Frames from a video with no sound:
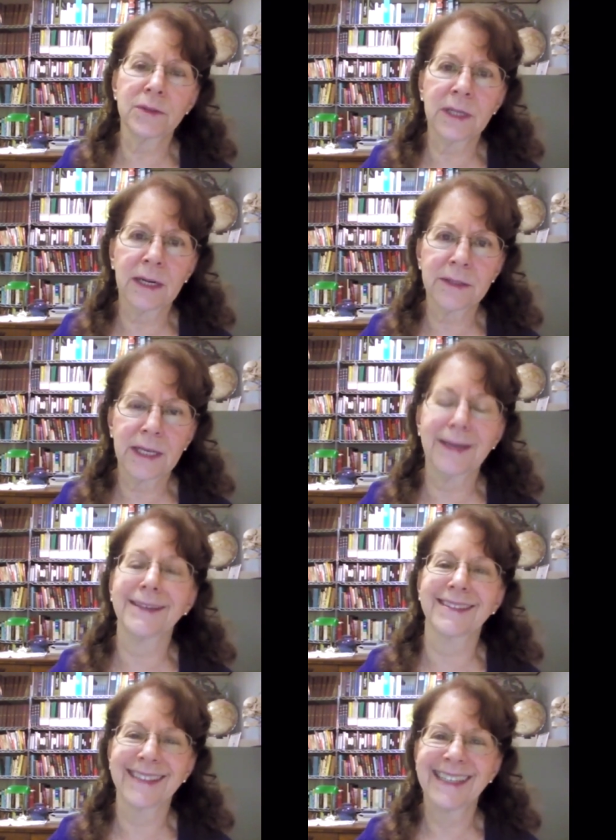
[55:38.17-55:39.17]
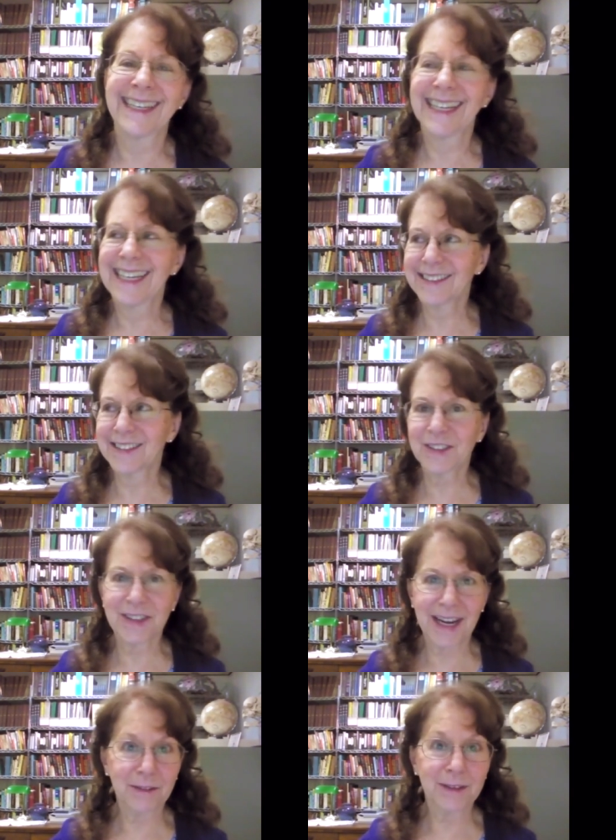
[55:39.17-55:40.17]
nowadays is
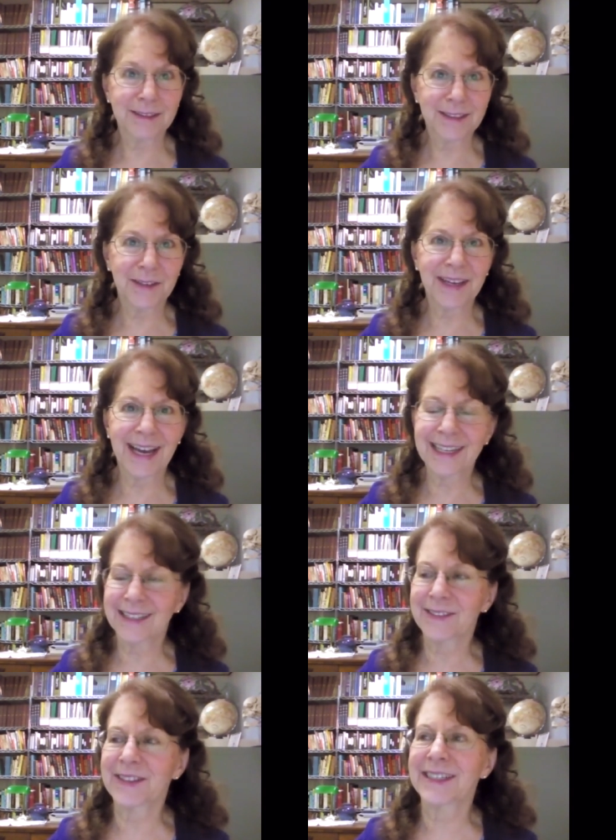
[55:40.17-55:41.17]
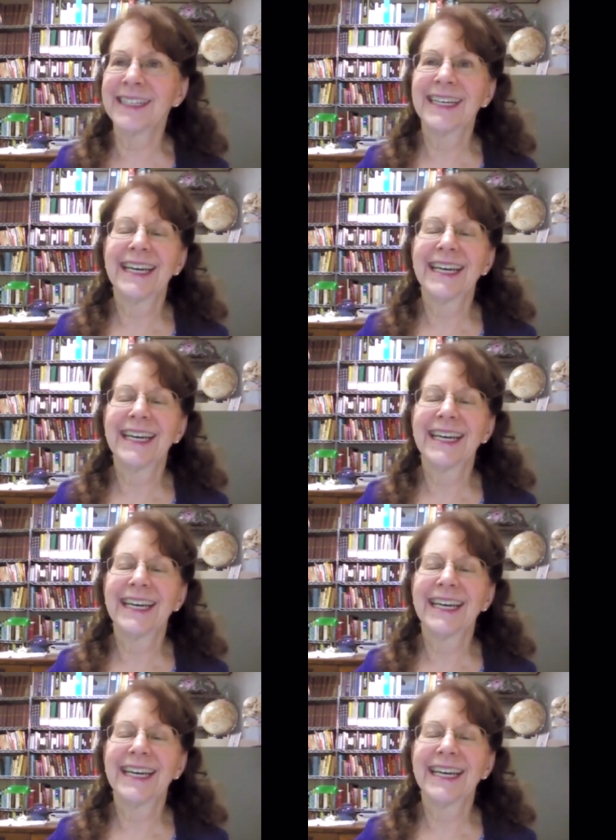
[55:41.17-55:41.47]
track what's going on in the world.